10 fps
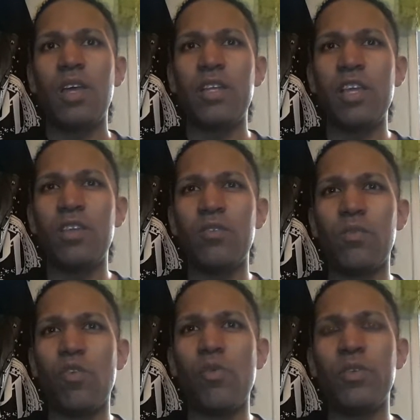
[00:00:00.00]
and then
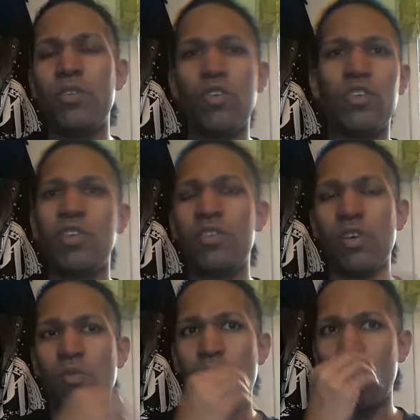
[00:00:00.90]
Rowan, you know, he's, he's
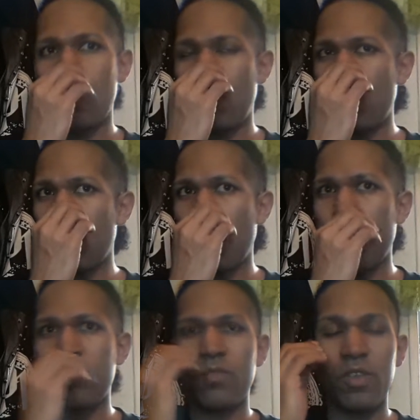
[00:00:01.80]
all uh, walking walking
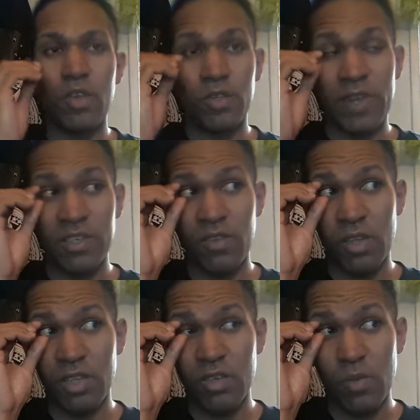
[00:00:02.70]
away, you know, as fast
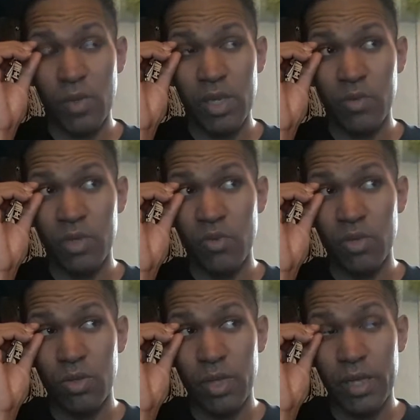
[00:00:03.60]
as he could, but he he was
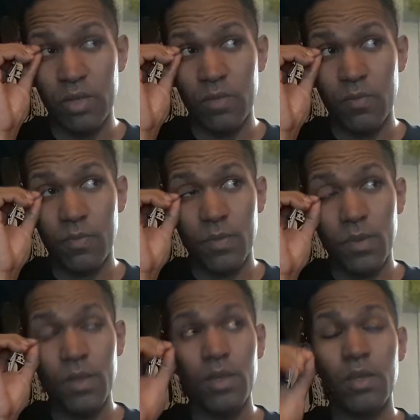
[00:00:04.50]
too late.
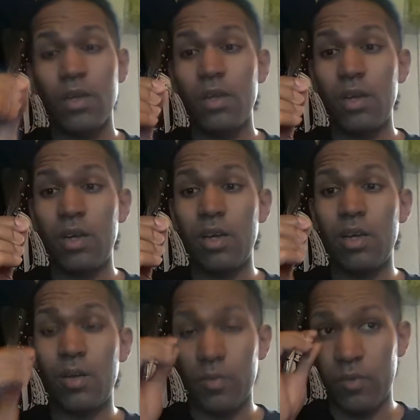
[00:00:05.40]

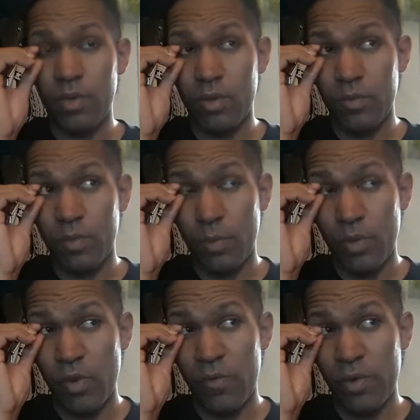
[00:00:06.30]
Um, you know,
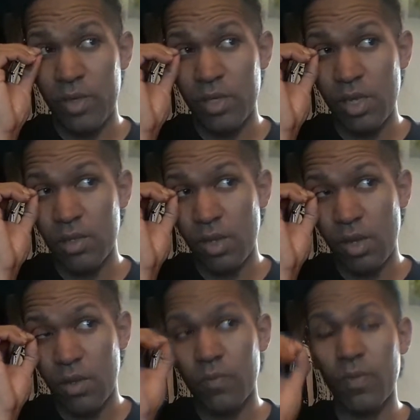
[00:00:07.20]
but referee sees
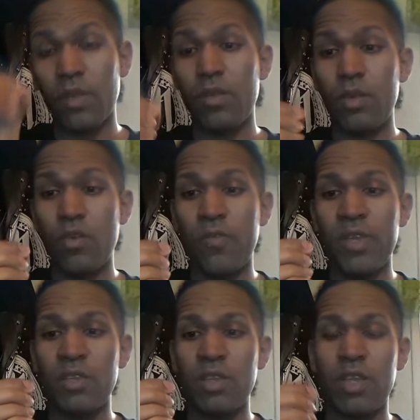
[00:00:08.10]
uh Kofi
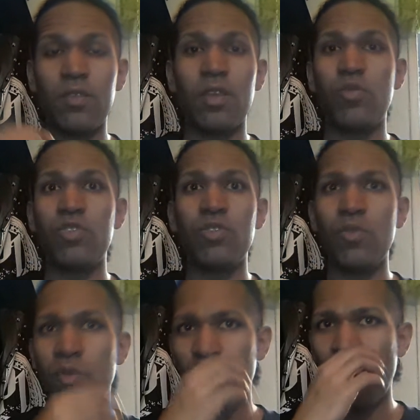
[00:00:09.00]
Kingston like, like what you
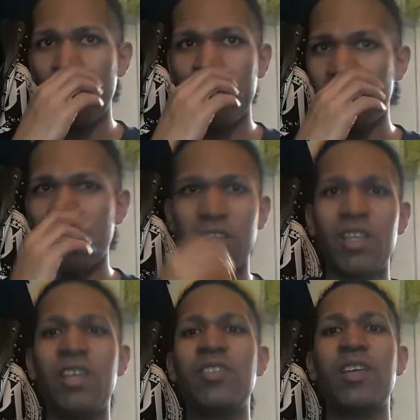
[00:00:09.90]
do with Kofi Kingston, and
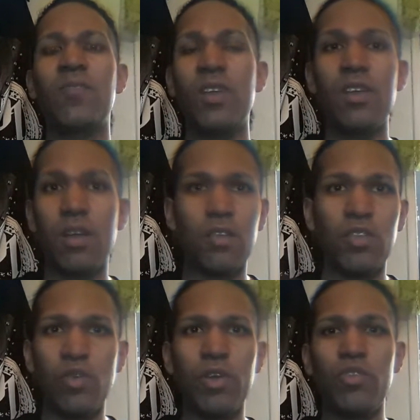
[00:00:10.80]
then he's like,
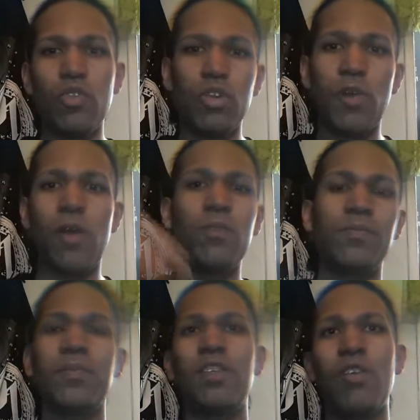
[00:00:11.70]
you know what, you're you're out,
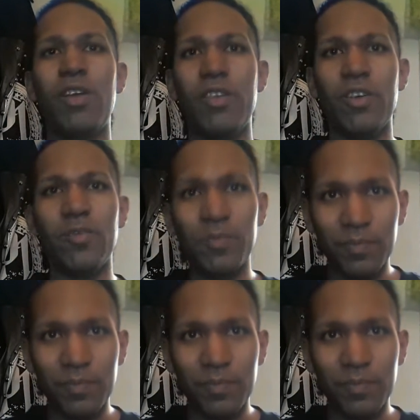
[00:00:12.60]
you're out of here.